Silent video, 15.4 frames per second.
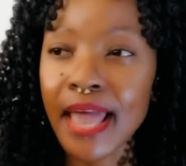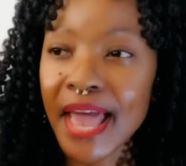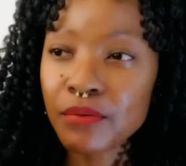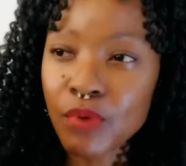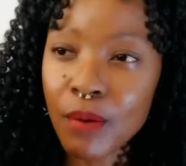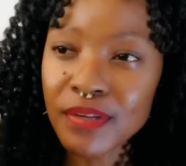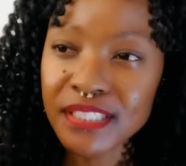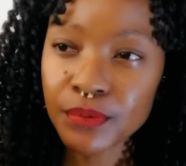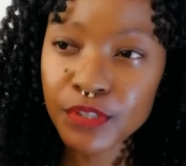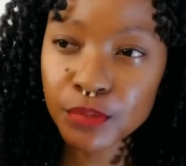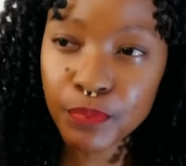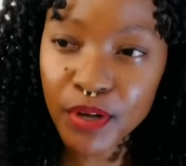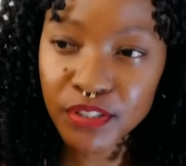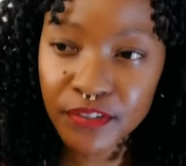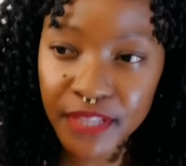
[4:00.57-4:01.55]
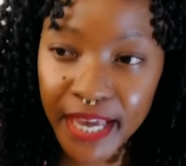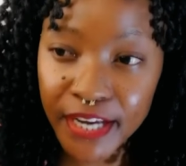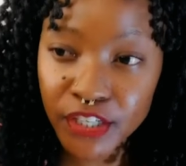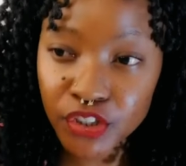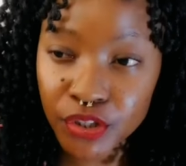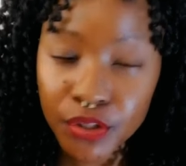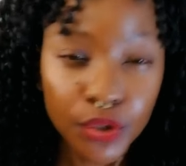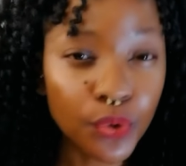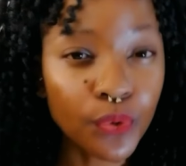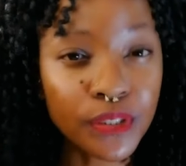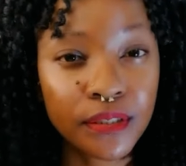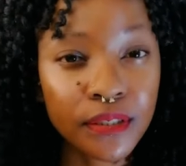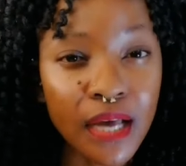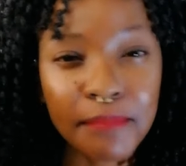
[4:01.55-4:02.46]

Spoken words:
And what was the response of the angel of the Lord?